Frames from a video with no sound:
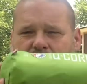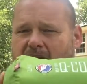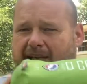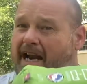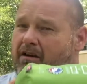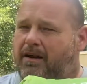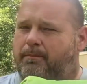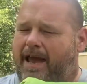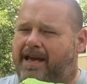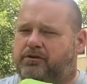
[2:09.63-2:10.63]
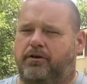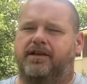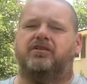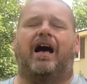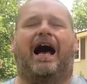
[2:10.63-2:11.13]
an air up
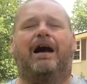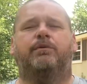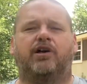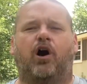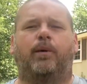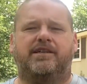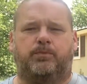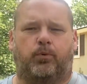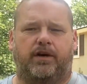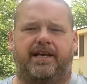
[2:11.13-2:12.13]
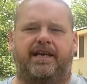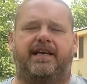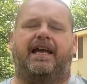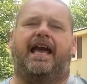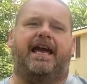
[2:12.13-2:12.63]
mattress, I would always
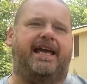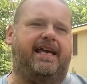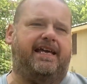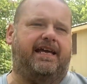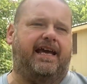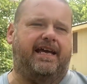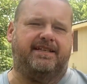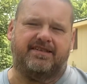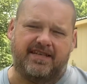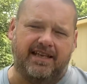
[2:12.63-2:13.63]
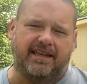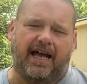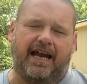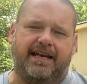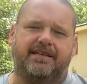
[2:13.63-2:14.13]
bring a, a Z
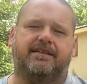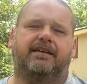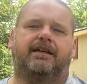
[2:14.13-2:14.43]
Lite,